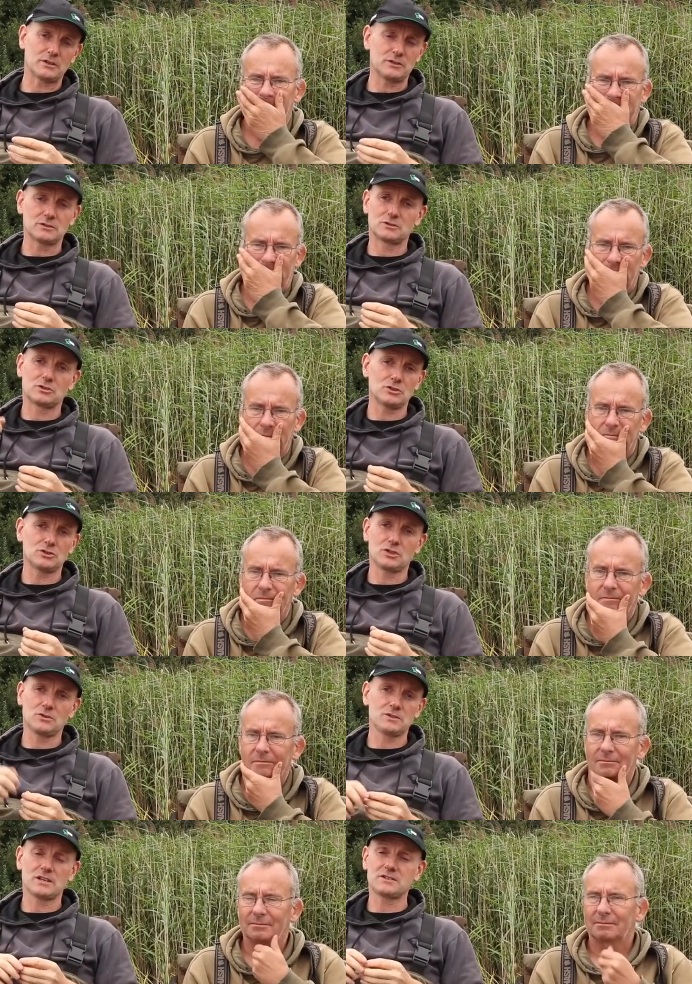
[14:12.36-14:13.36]
Speaker 1: I just
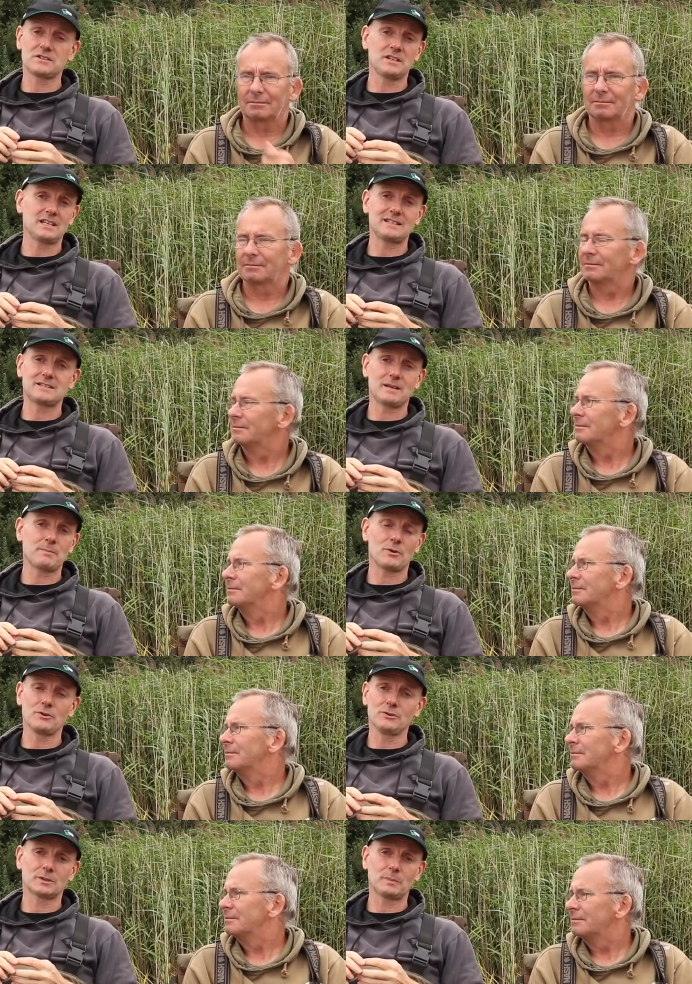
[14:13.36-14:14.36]
use it as a neat dip on
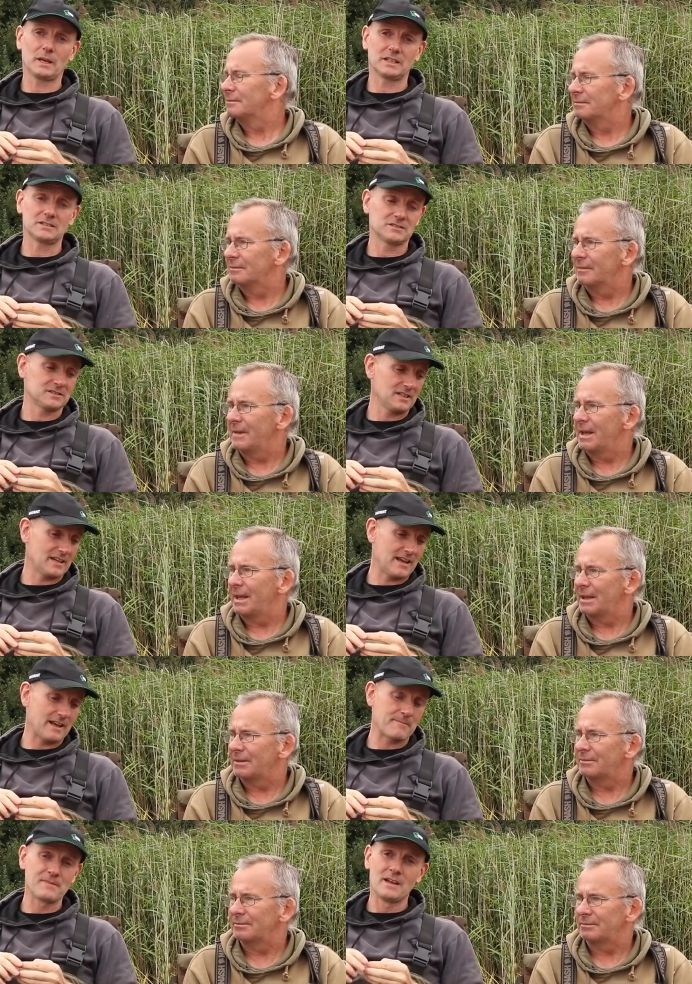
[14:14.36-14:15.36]
the hook baits. Yeah.
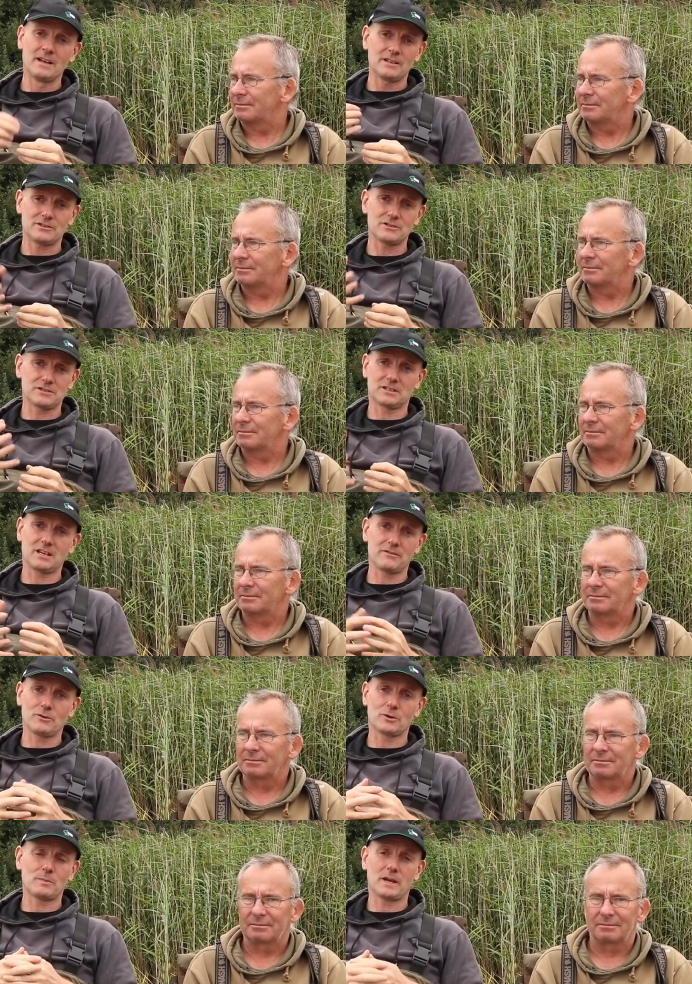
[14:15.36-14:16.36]
Um, just to give
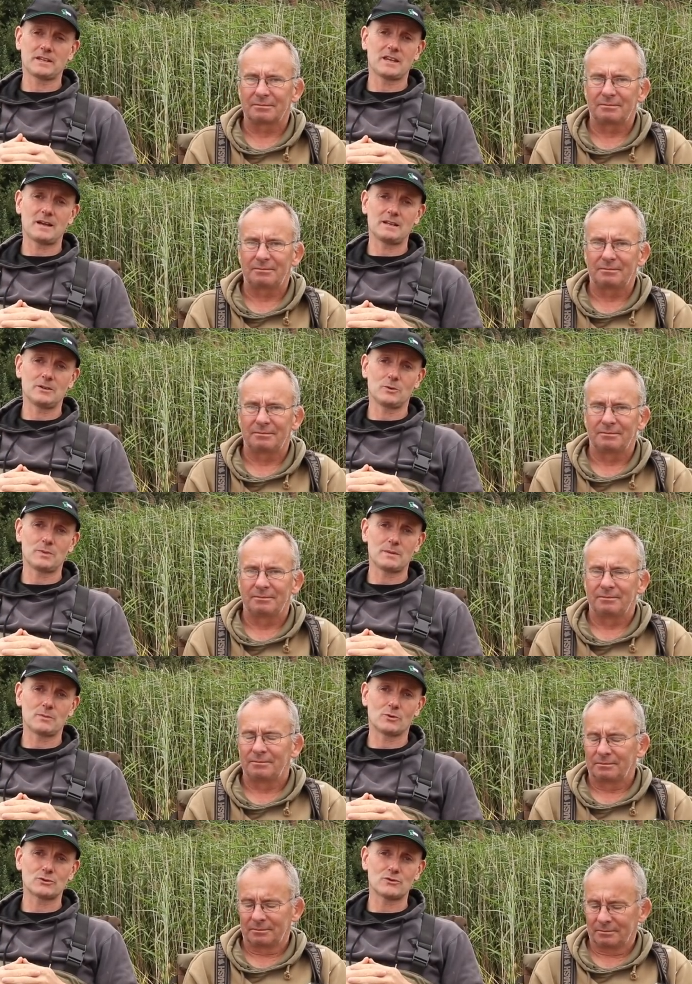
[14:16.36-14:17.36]
the hook bait that little bit
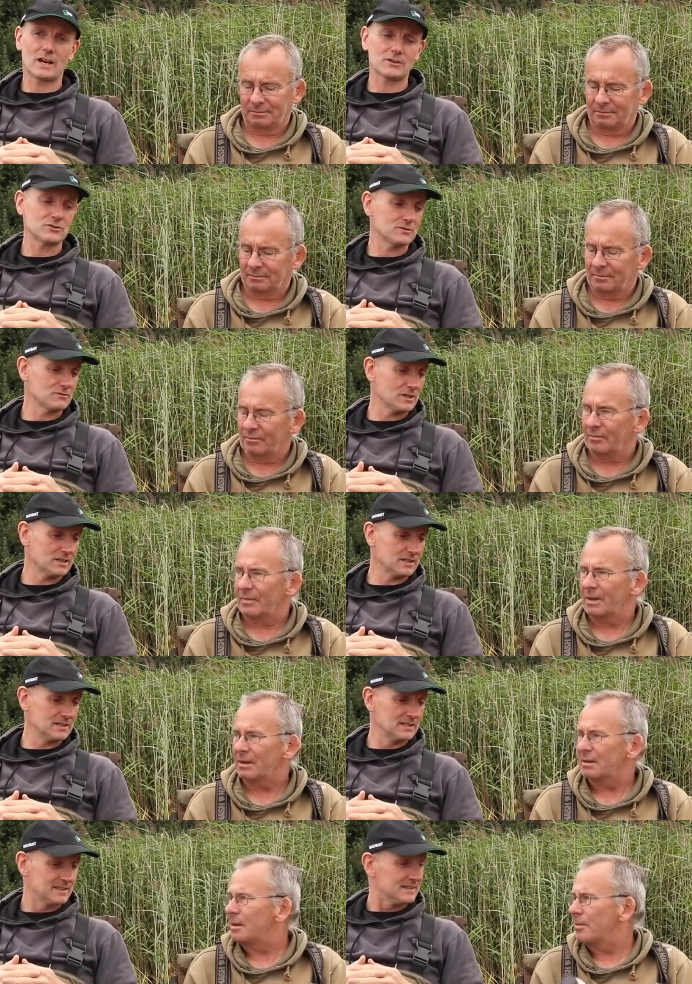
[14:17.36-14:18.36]
more attraction really.
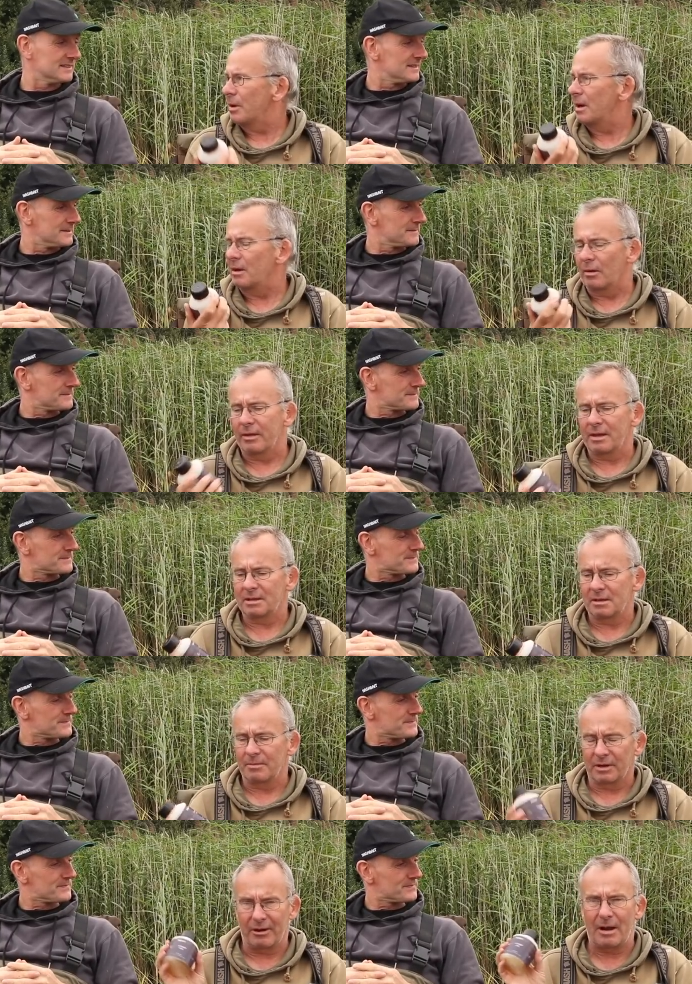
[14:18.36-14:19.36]
Speaker 2: I put a little of this in
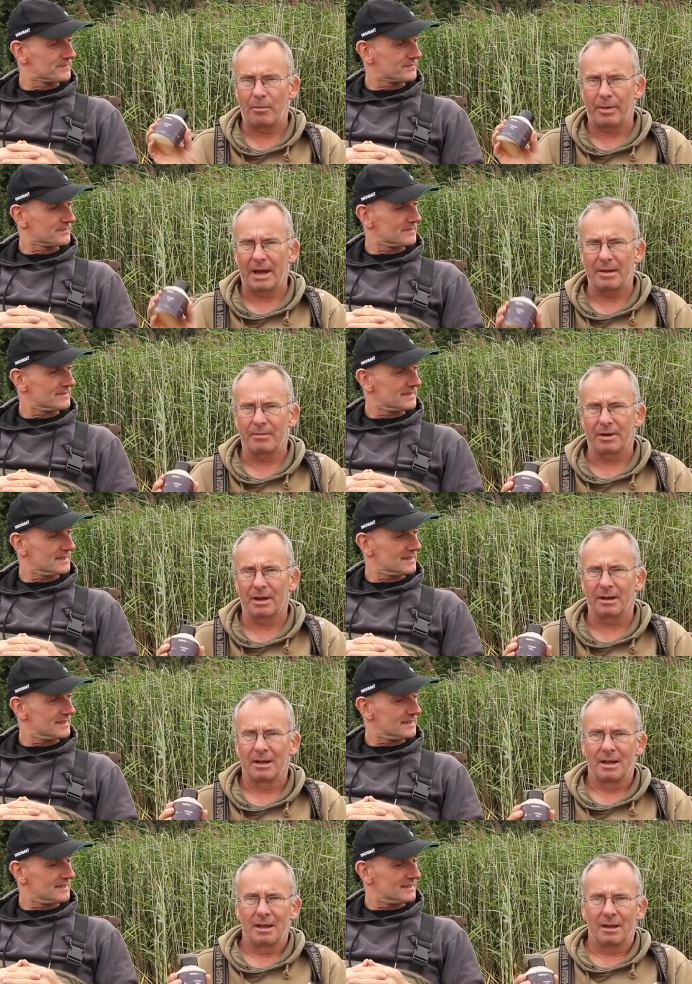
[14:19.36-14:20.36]
my ground bait but
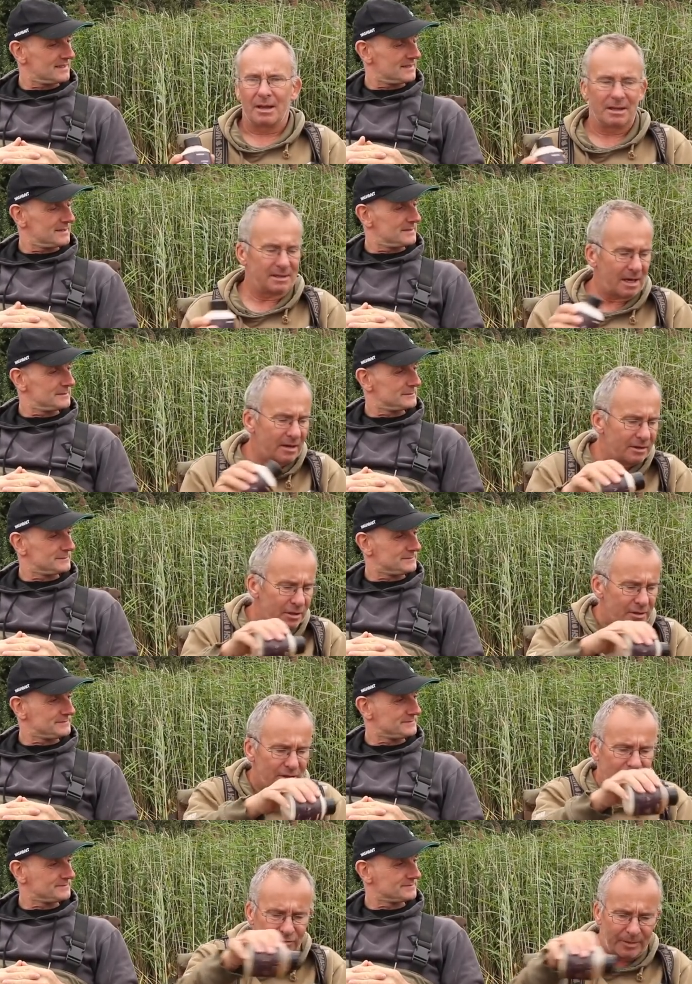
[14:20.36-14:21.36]
instead of just
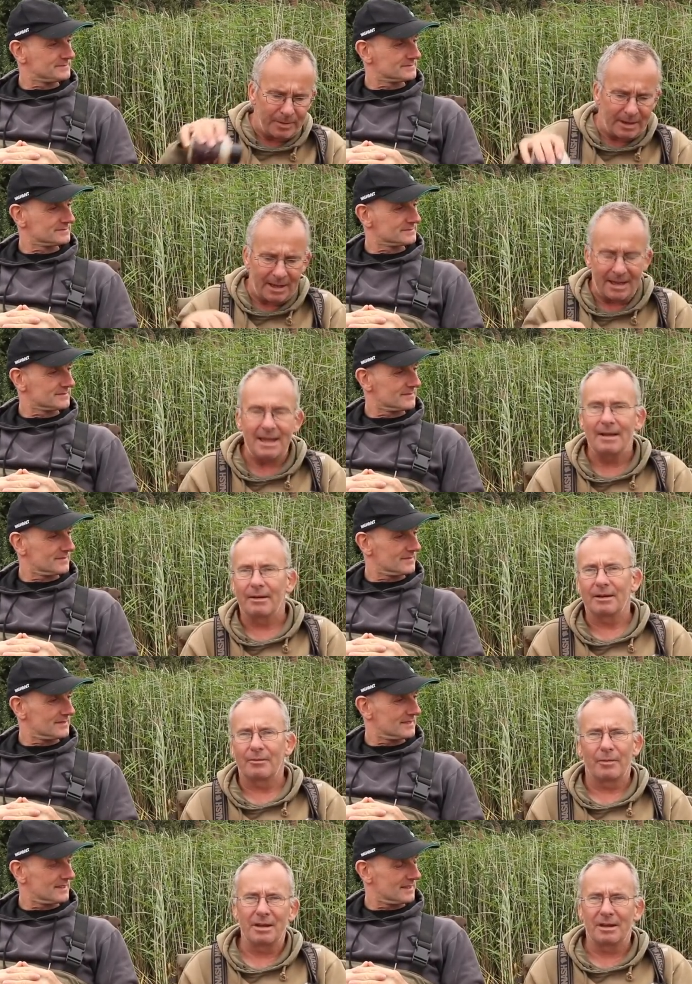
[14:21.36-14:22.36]
dripping it in
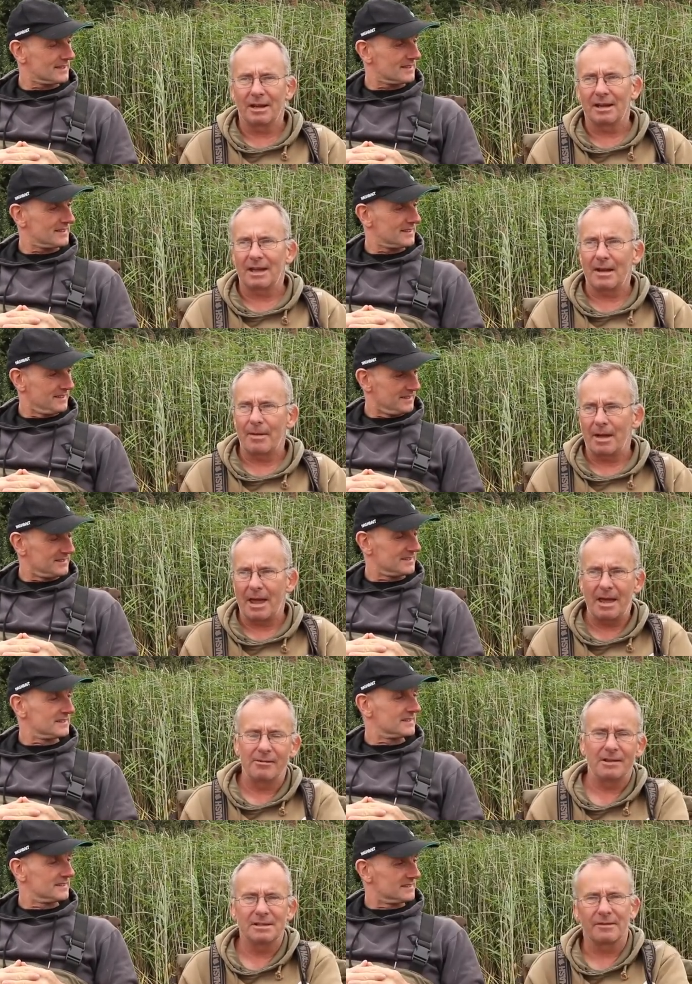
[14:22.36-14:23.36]
where you're going to get
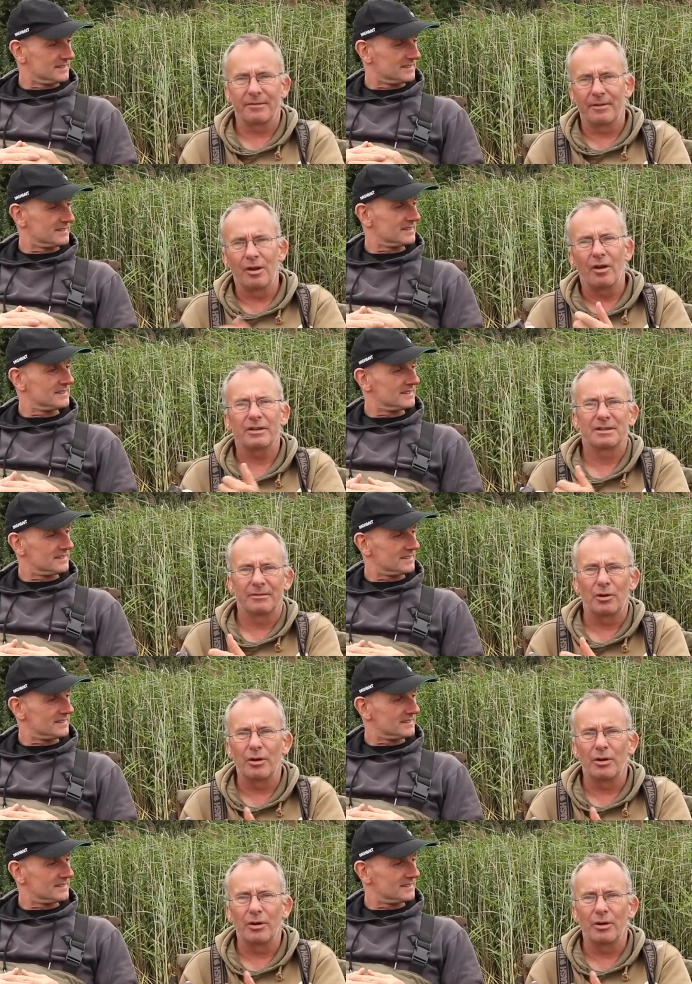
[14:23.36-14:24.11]
areas of lots of